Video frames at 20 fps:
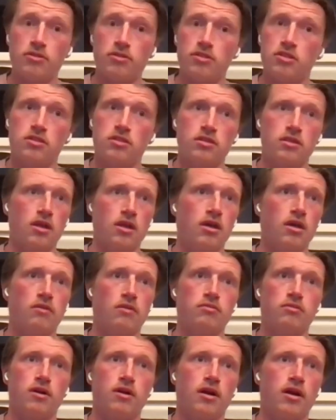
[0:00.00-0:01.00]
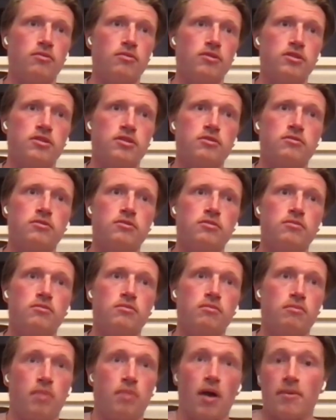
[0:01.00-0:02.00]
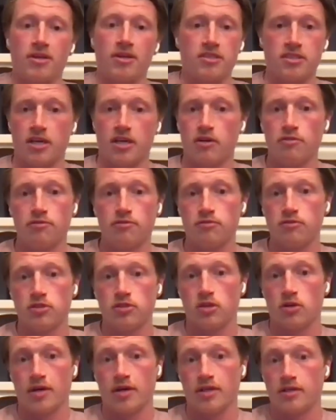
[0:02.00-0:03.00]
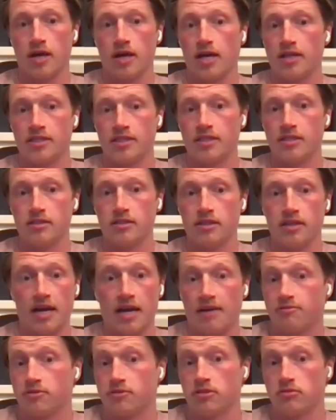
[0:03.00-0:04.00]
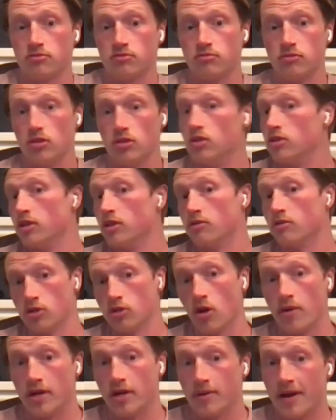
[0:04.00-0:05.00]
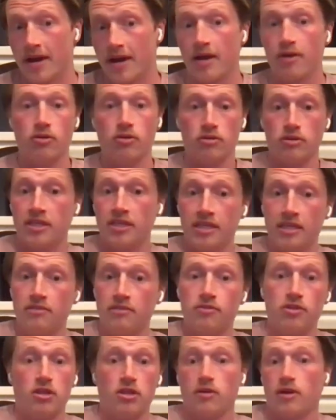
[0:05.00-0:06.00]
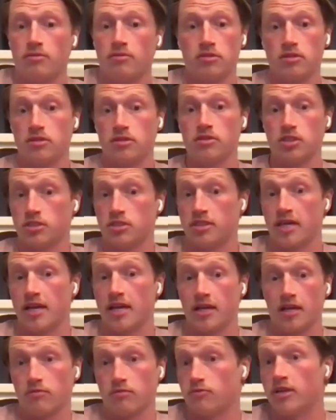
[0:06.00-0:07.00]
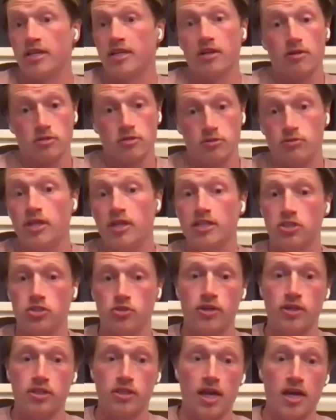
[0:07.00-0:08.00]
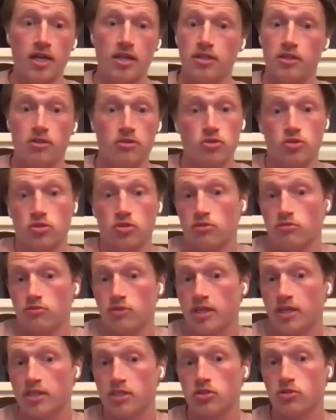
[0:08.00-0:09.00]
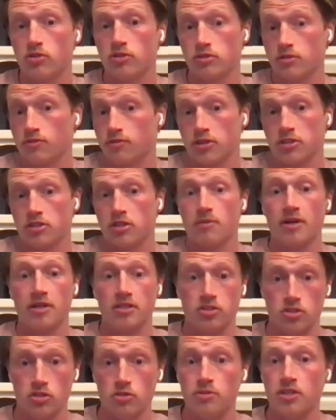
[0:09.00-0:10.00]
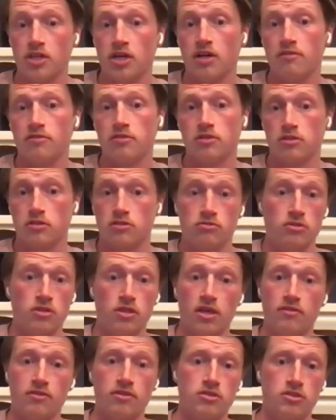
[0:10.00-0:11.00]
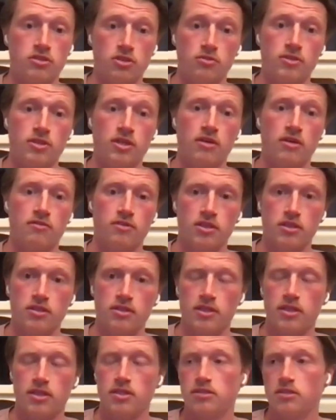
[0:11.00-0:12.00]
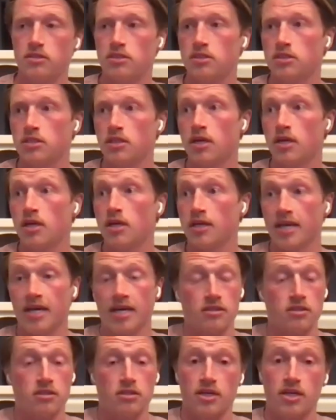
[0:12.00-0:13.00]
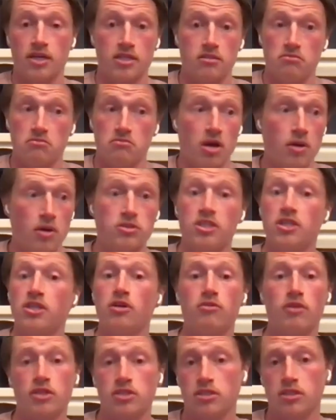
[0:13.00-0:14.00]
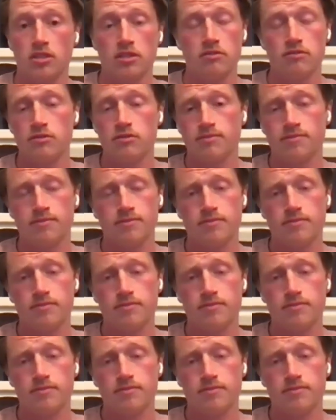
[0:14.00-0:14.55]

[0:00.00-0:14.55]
I was. I was by myself, so I, I didn't have to you know go anywhere or leave. You know, I was just staying. I really I was really enjoying the island. I was also really hmm. enjoying. It was the first time I had scuba dived, so I was yeah. loving scuba diving. And yeah. yeah, you know, I I was in no rush to leave.